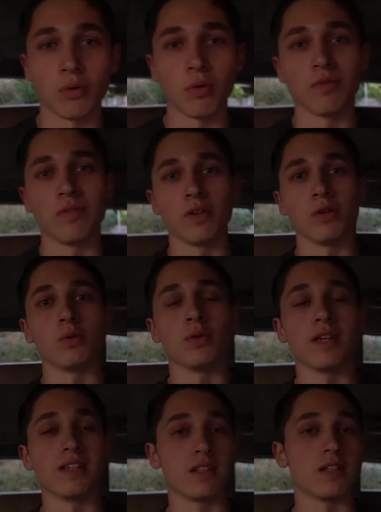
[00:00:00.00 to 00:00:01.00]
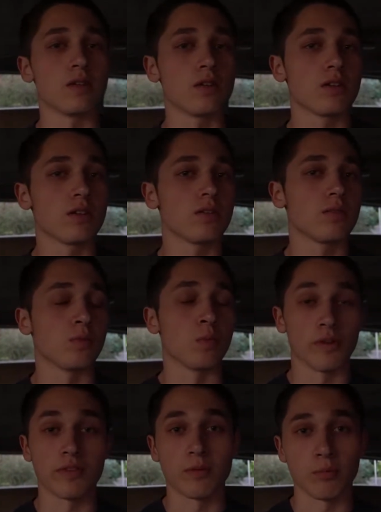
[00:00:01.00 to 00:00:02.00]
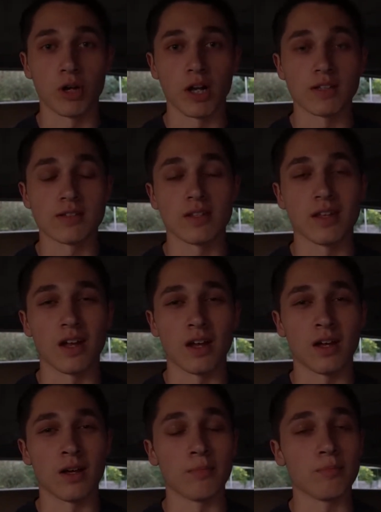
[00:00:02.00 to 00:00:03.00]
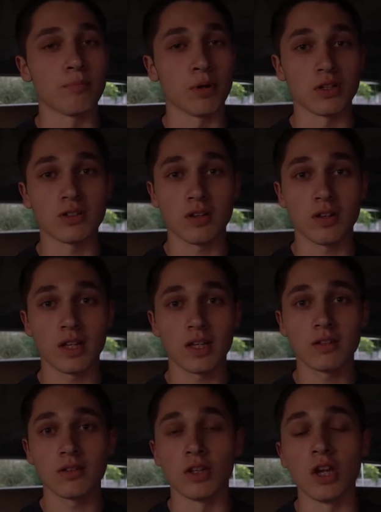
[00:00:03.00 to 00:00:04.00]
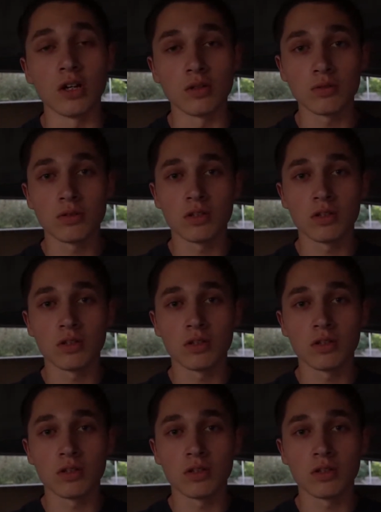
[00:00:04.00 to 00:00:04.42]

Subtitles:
review. Is it worth the price? Personally, no.